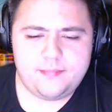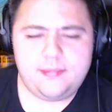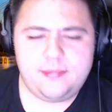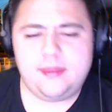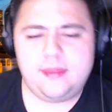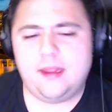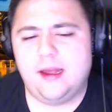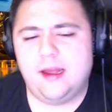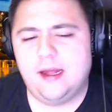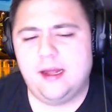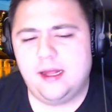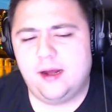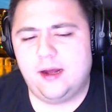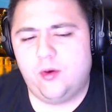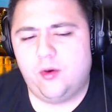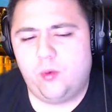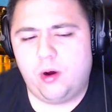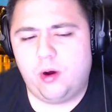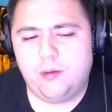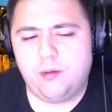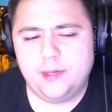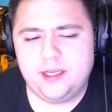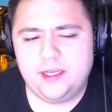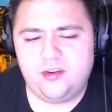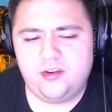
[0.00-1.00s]

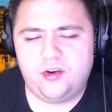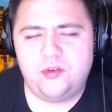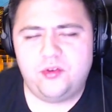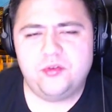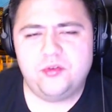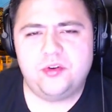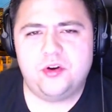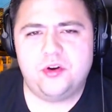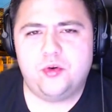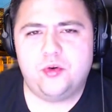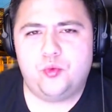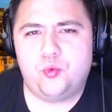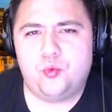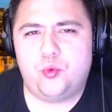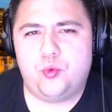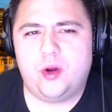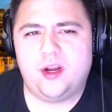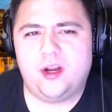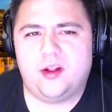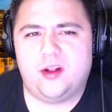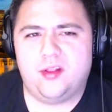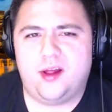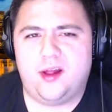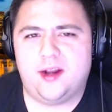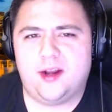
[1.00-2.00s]
While we don't know
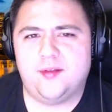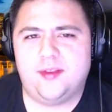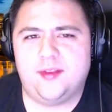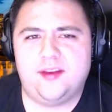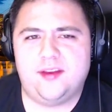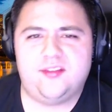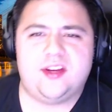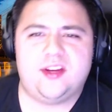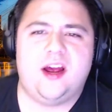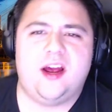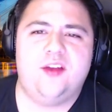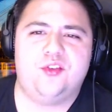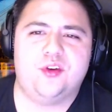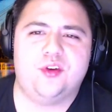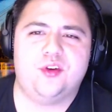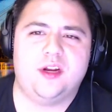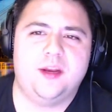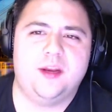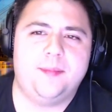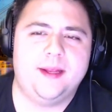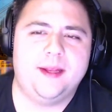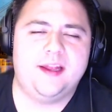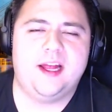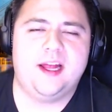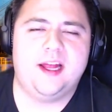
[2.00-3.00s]
what a lot of these guys are going
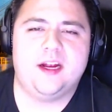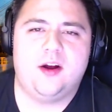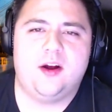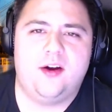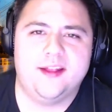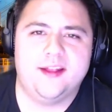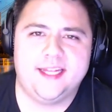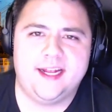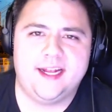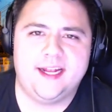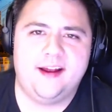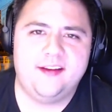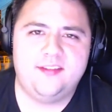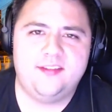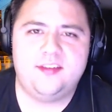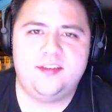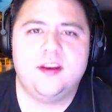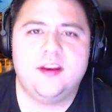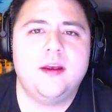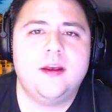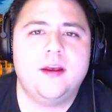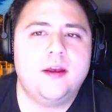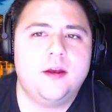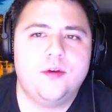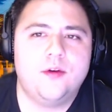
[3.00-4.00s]
to be like on the ice
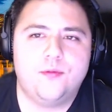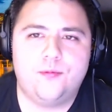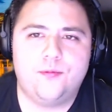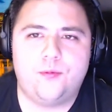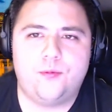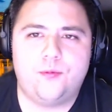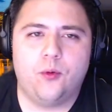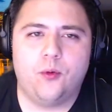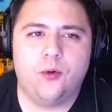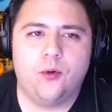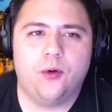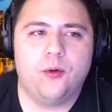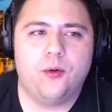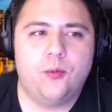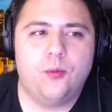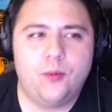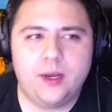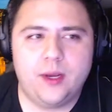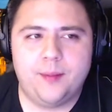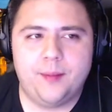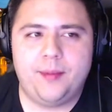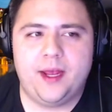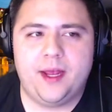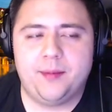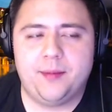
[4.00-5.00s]
for
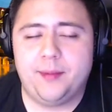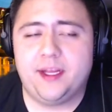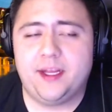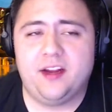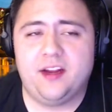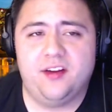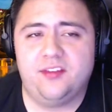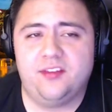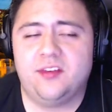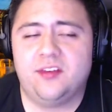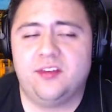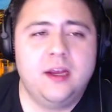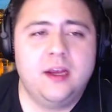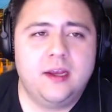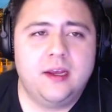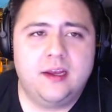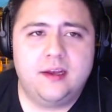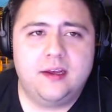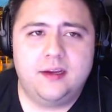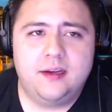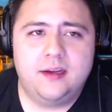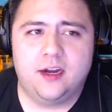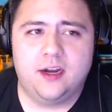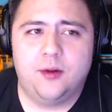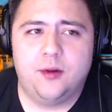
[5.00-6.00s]
Winnipeg, because,
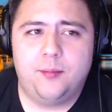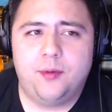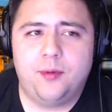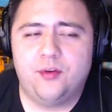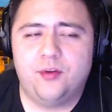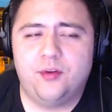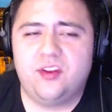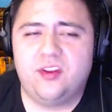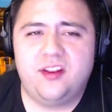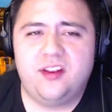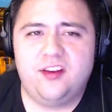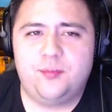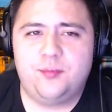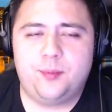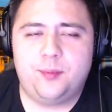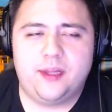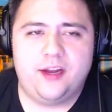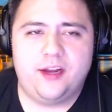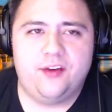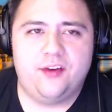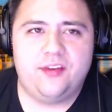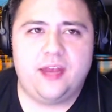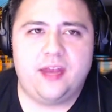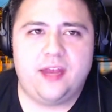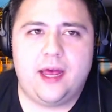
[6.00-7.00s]
you know, most of these
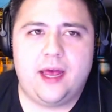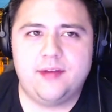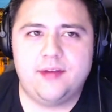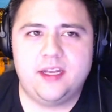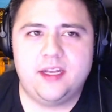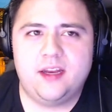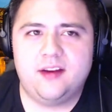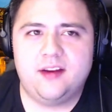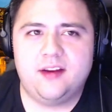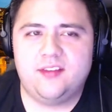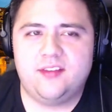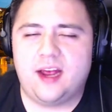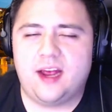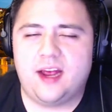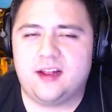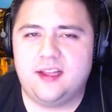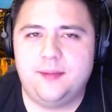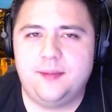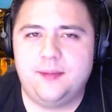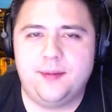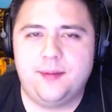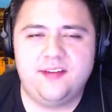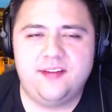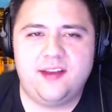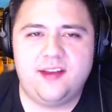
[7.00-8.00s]
players haven't
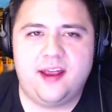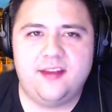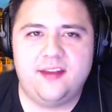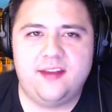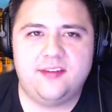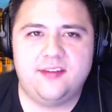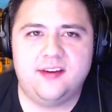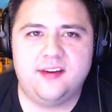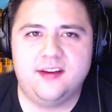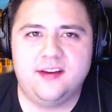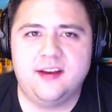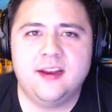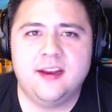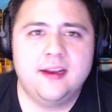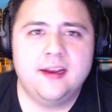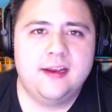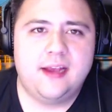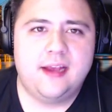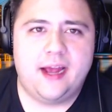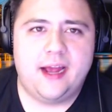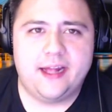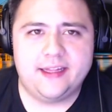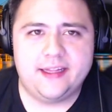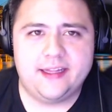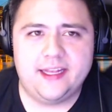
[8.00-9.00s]
exactly been tested
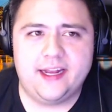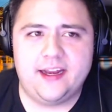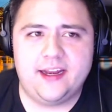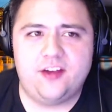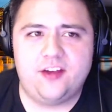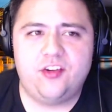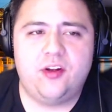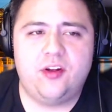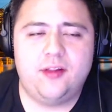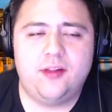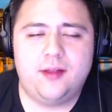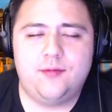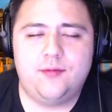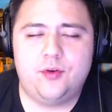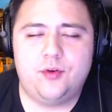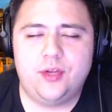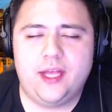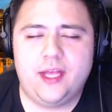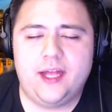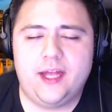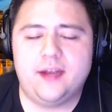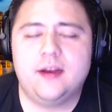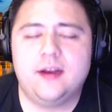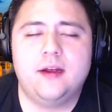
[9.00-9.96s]
at the NHL level yet,